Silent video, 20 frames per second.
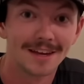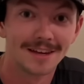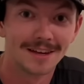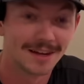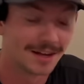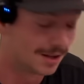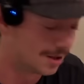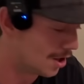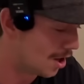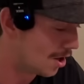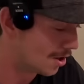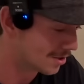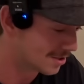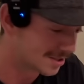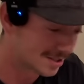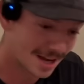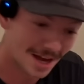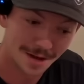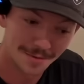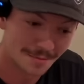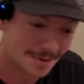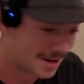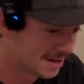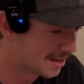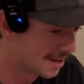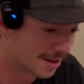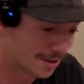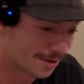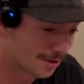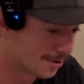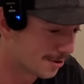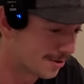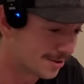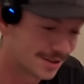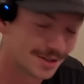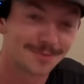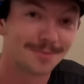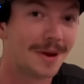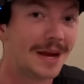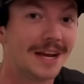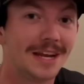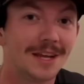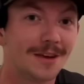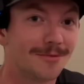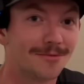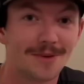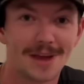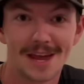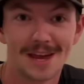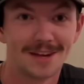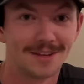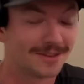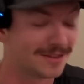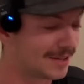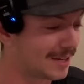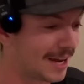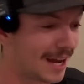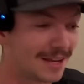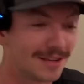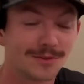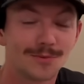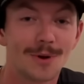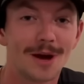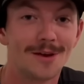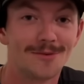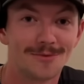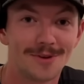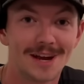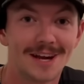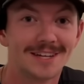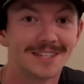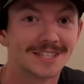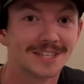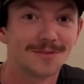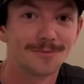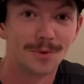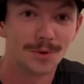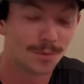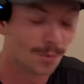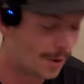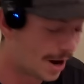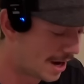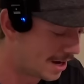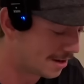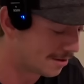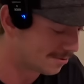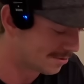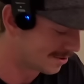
alongside many other Discmania fans and Casey White fans, have been waiting for